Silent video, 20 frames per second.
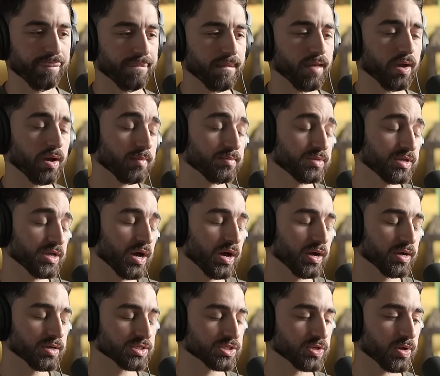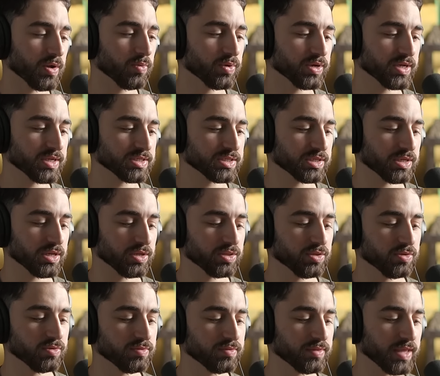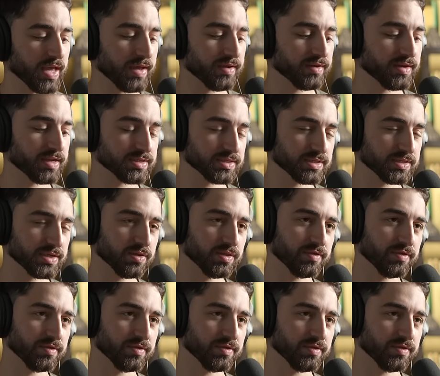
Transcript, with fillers: Now I'm young, so I wouldn't conclude that. Still five